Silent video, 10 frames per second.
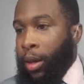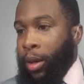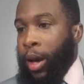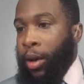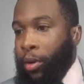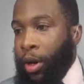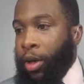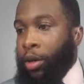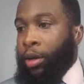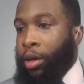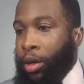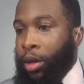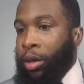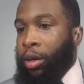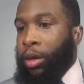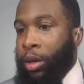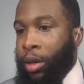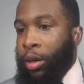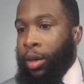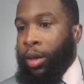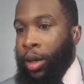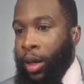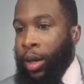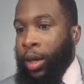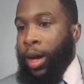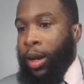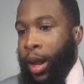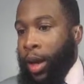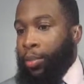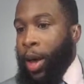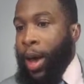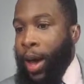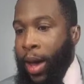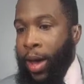Gotta run it up. Got a lot of bang.